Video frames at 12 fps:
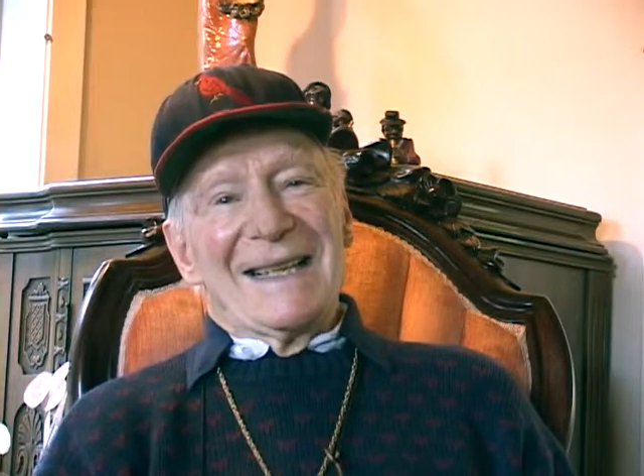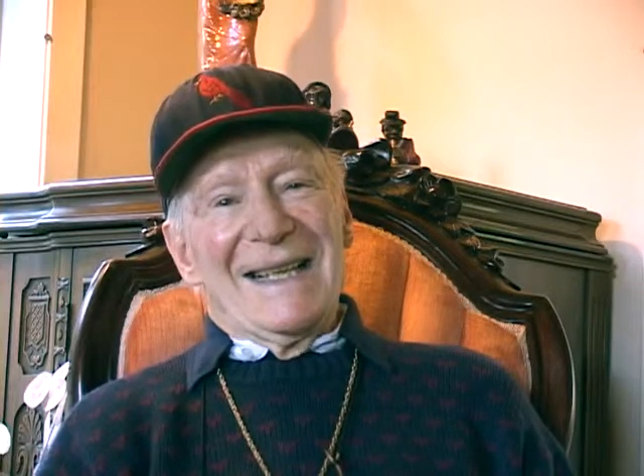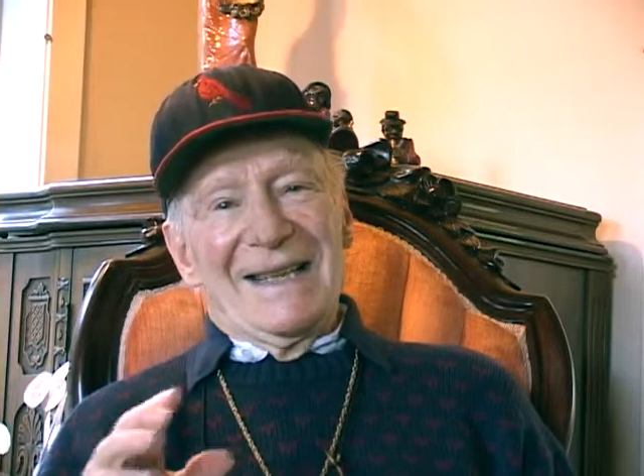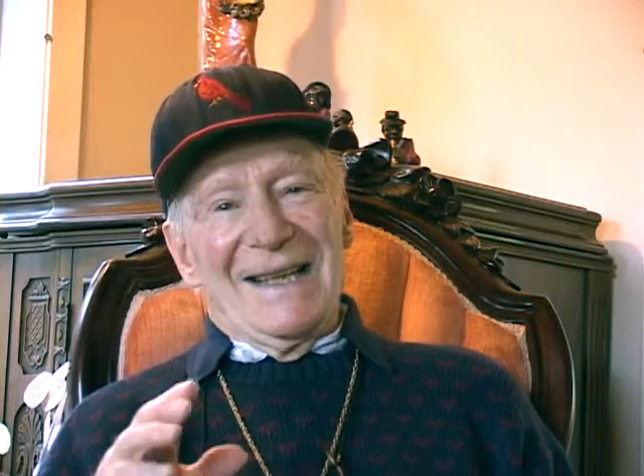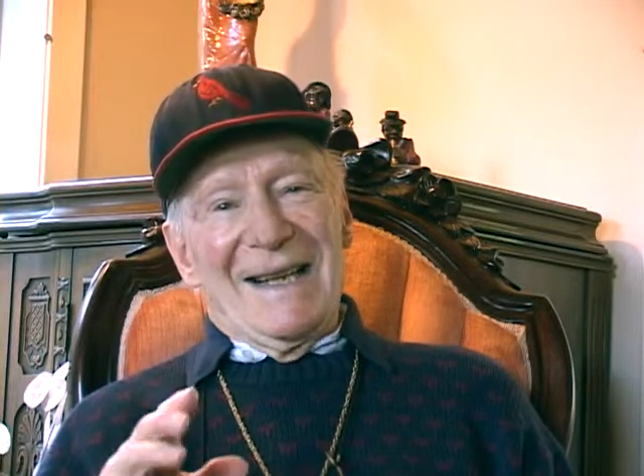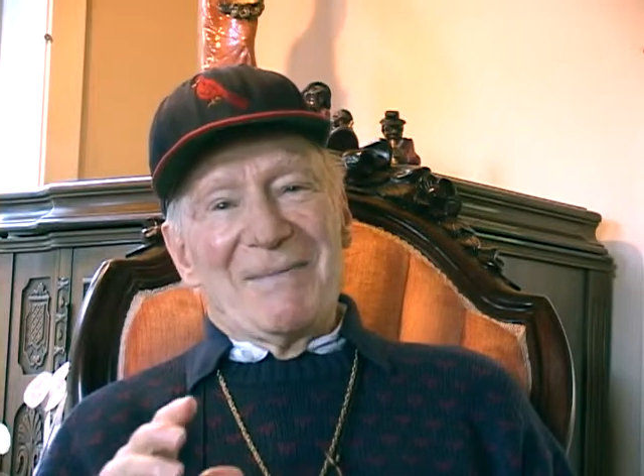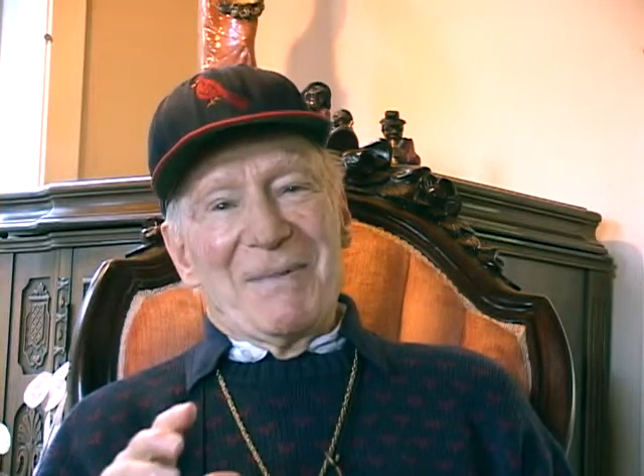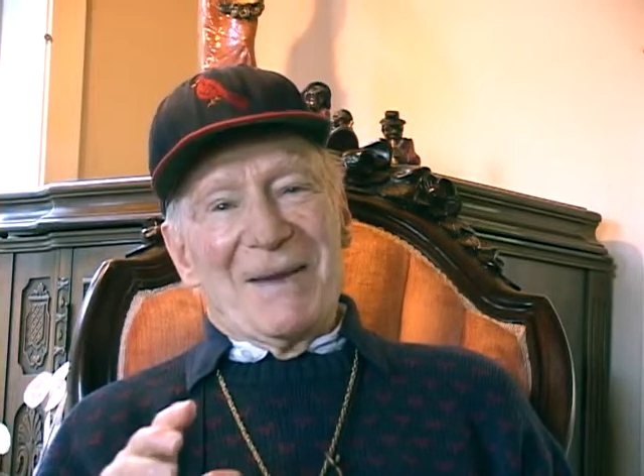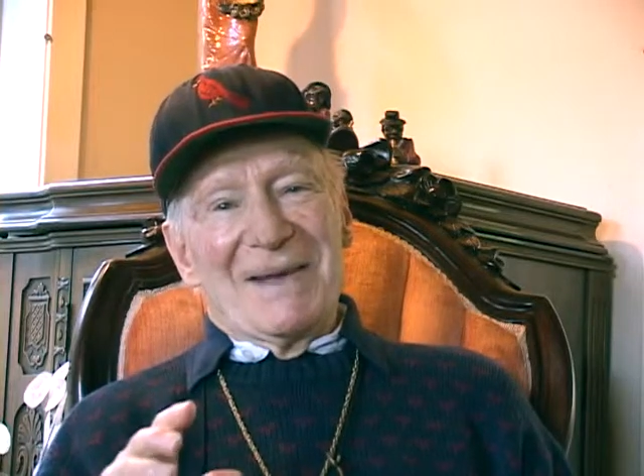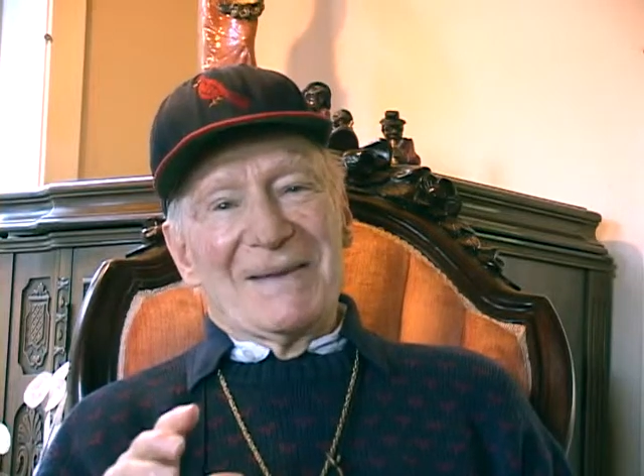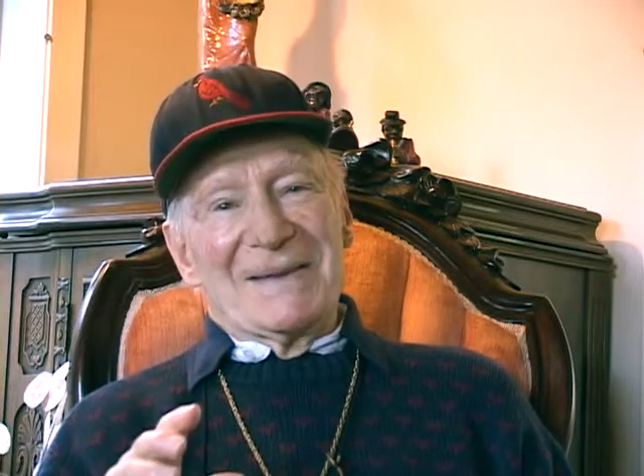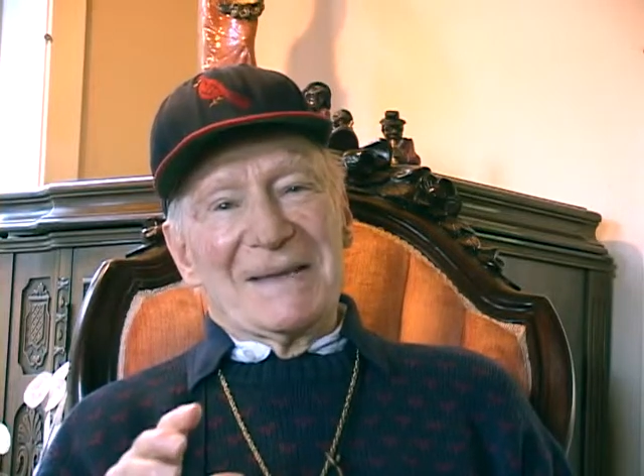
tell you that part.